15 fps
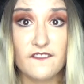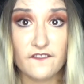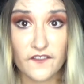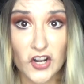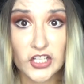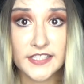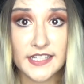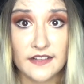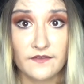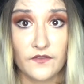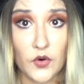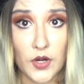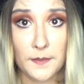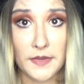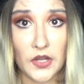First and
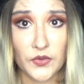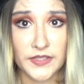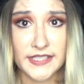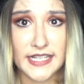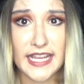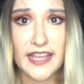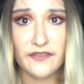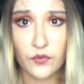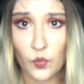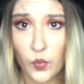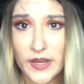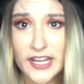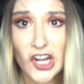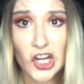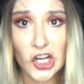foremost, if
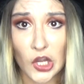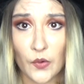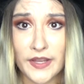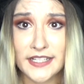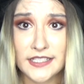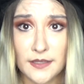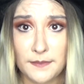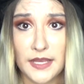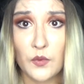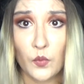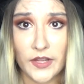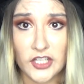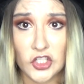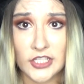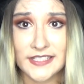we are going to be
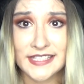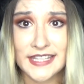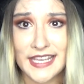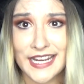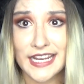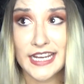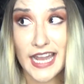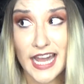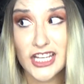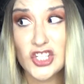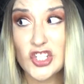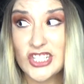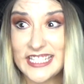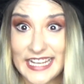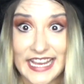witches, then
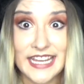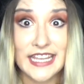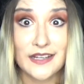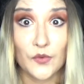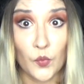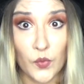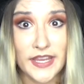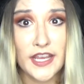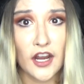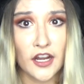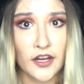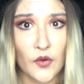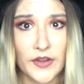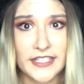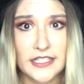gosh dang it, we
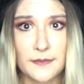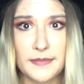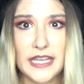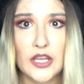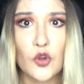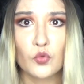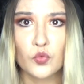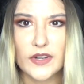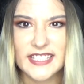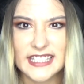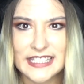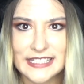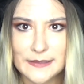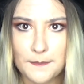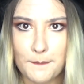are going to be
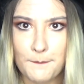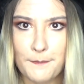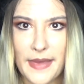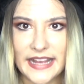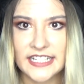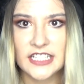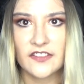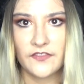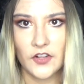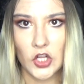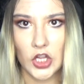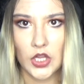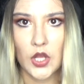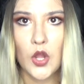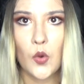
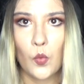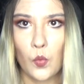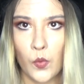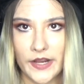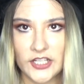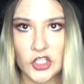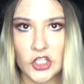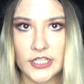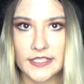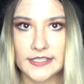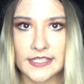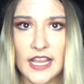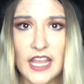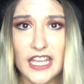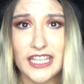respectful
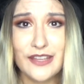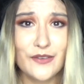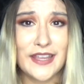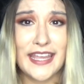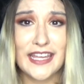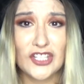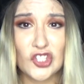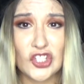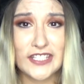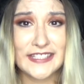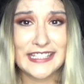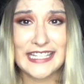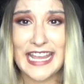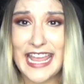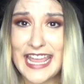witches. You can't
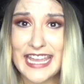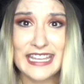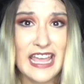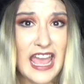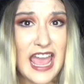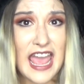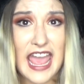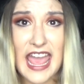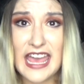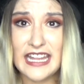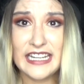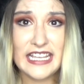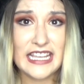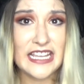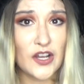just take
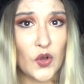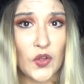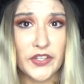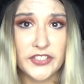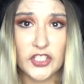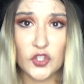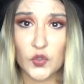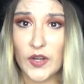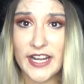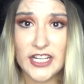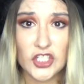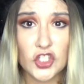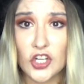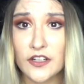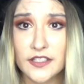any old
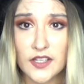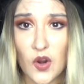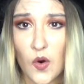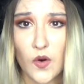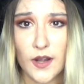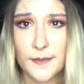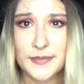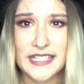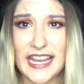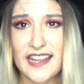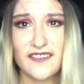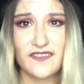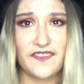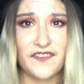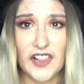stranger's corpse
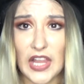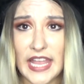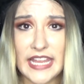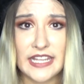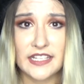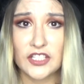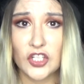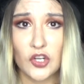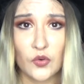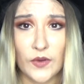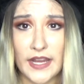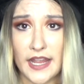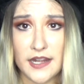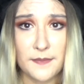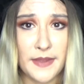and flay it to
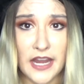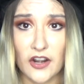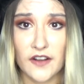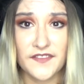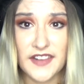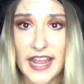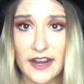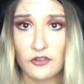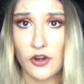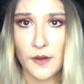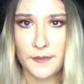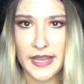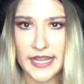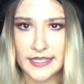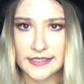create a pair of
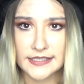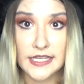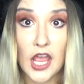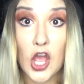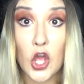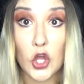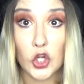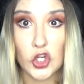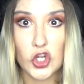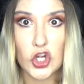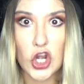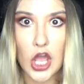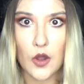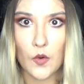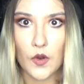Necropants.
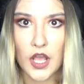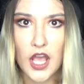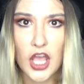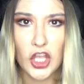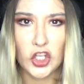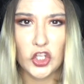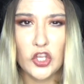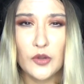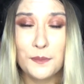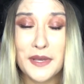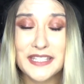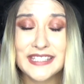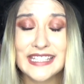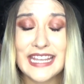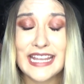No, you
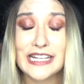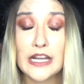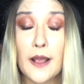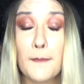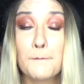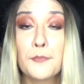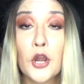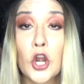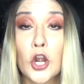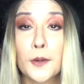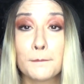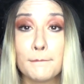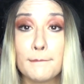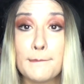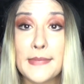must gain
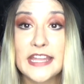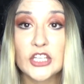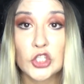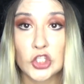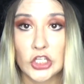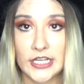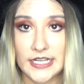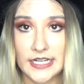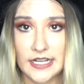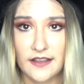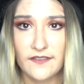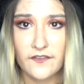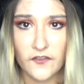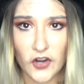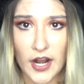permission
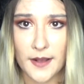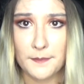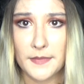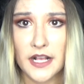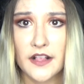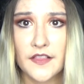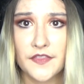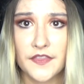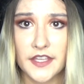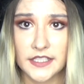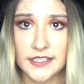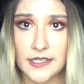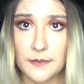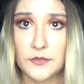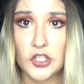from the
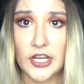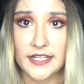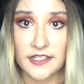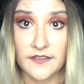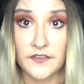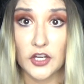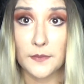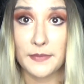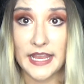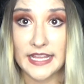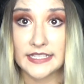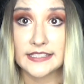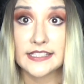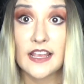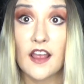subject of your
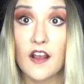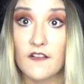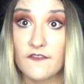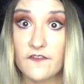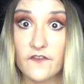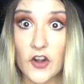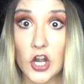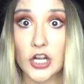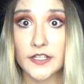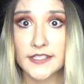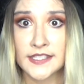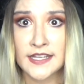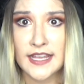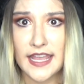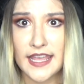pants
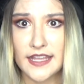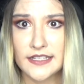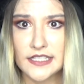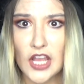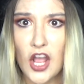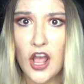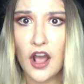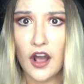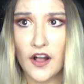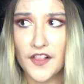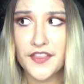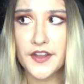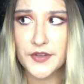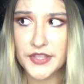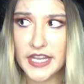first. And
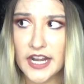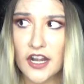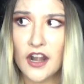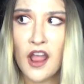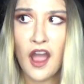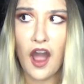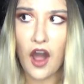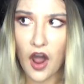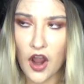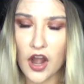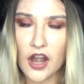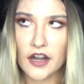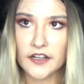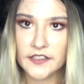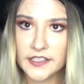although there
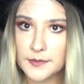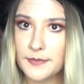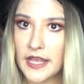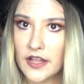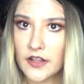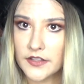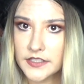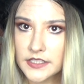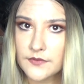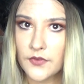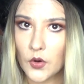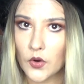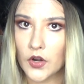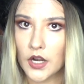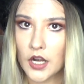are spells
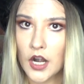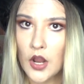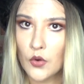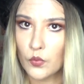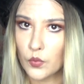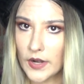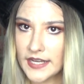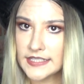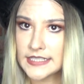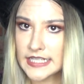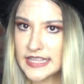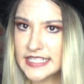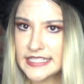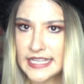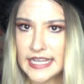for
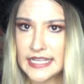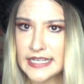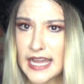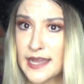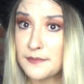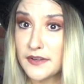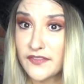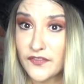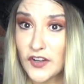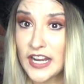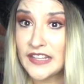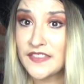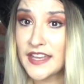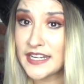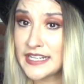raising the dead, I'm
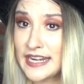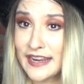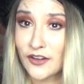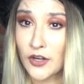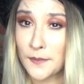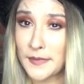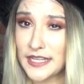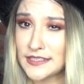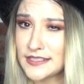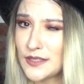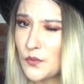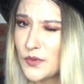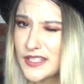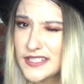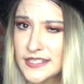afraid that
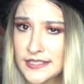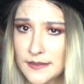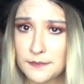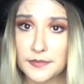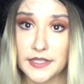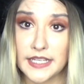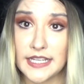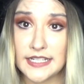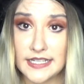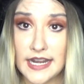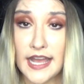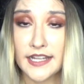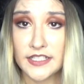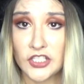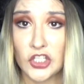necromancy will simply
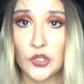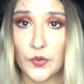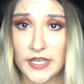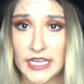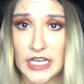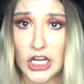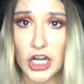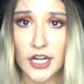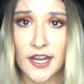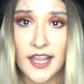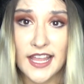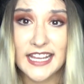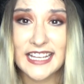not do here.